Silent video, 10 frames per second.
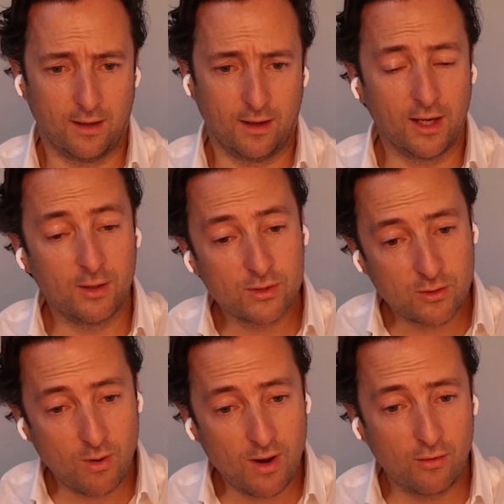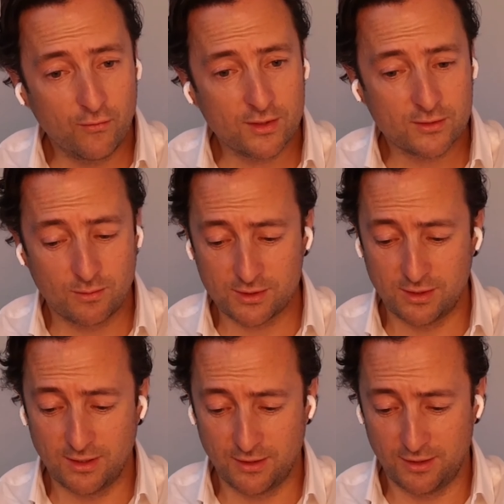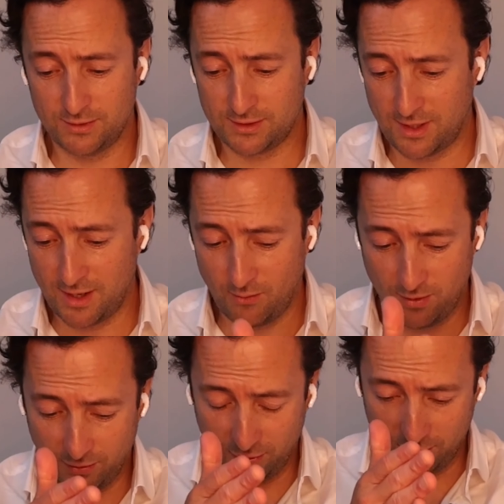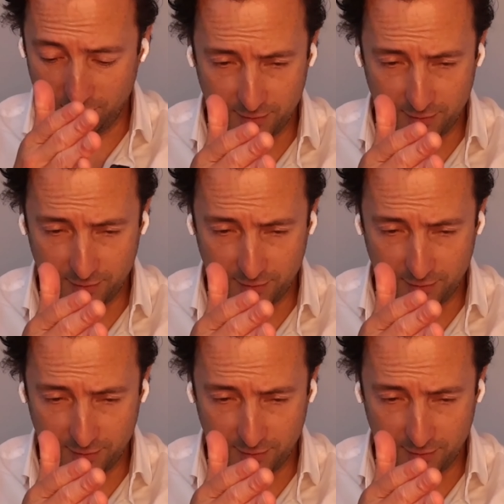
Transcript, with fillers: And it was quite obvious, wasn't it, that it was like, well, look,